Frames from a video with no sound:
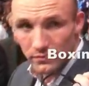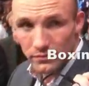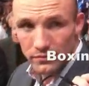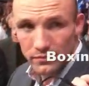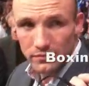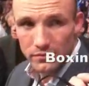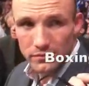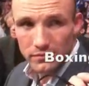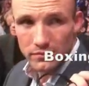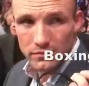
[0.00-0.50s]

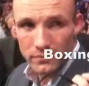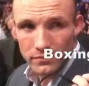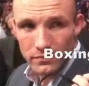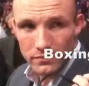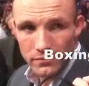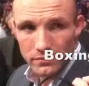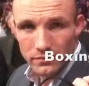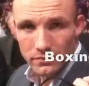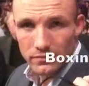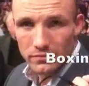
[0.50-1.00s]

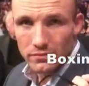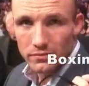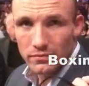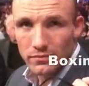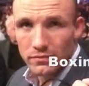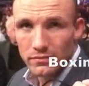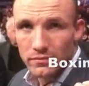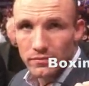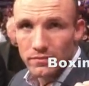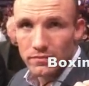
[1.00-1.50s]

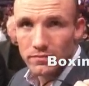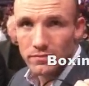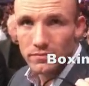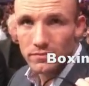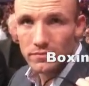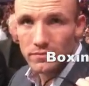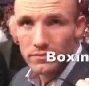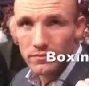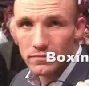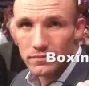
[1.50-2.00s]

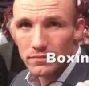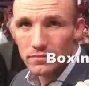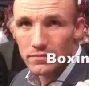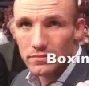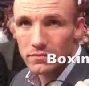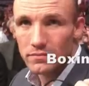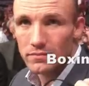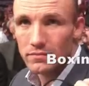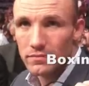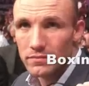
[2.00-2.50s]

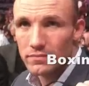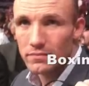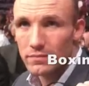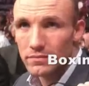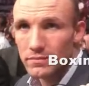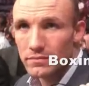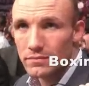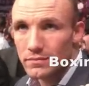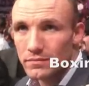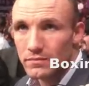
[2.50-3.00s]
(not speaking)